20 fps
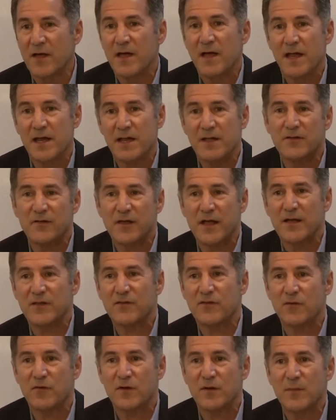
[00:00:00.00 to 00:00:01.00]
And his
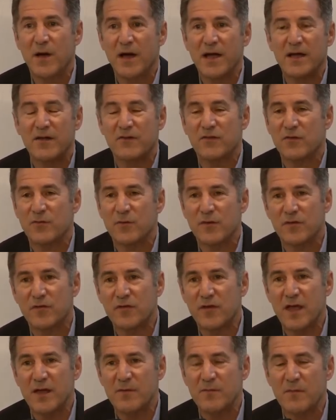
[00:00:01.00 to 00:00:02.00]
answer and my answer were the
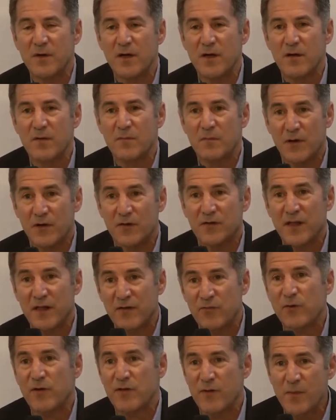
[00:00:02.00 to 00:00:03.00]
same. Because
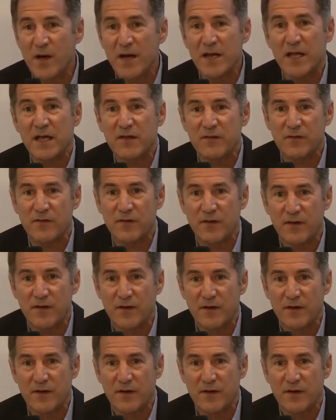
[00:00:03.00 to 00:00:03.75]
that's where the money is.